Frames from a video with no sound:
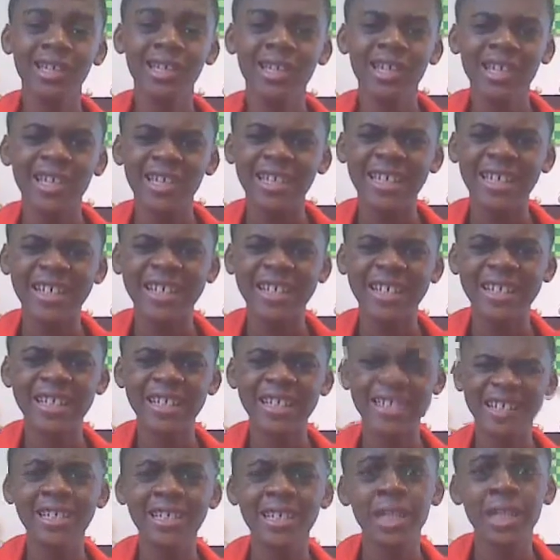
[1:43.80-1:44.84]
Yeah,
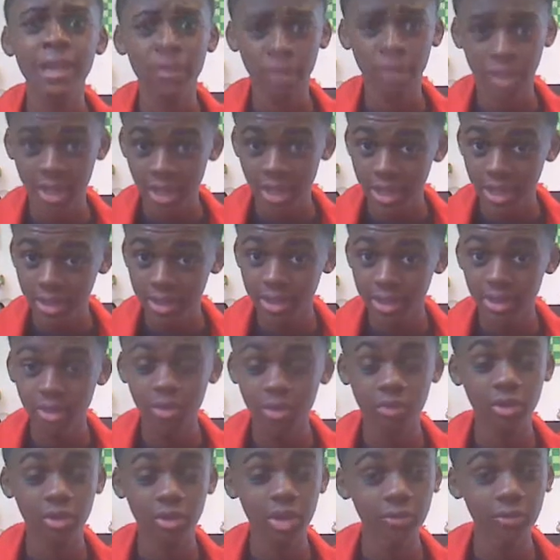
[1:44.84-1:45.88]
and they were not
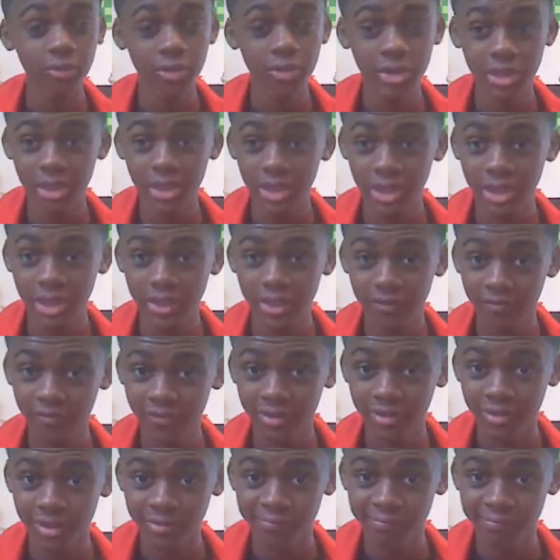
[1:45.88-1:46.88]
well received.